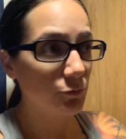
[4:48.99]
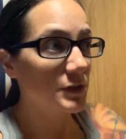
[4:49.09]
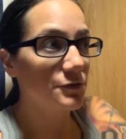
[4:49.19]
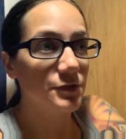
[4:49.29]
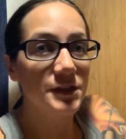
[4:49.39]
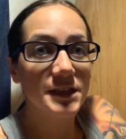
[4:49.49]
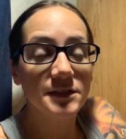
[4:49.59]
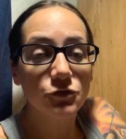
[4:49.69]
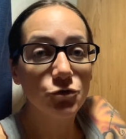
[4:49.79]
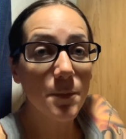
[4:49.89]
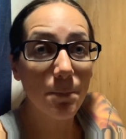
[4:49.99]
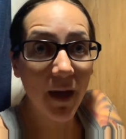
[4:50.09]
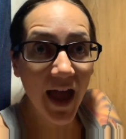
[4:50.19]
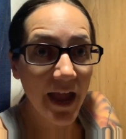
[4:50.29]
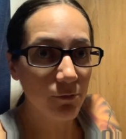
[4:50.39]
whether the things that you can
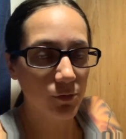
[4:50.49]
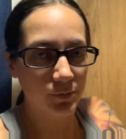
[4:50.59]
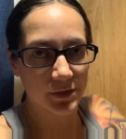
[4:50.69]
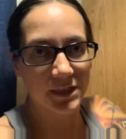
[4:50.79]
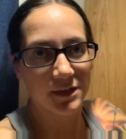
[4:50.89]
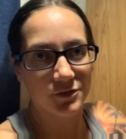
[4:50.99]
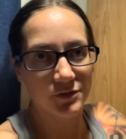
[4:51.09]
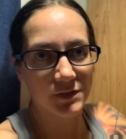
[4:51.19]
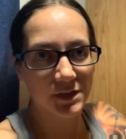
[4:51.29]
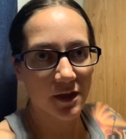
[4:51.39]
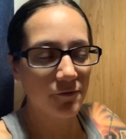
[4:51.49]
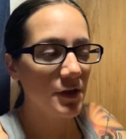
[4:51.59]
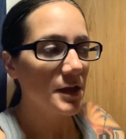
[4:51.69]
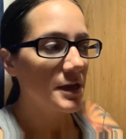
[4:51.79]
buy will protect your stuff.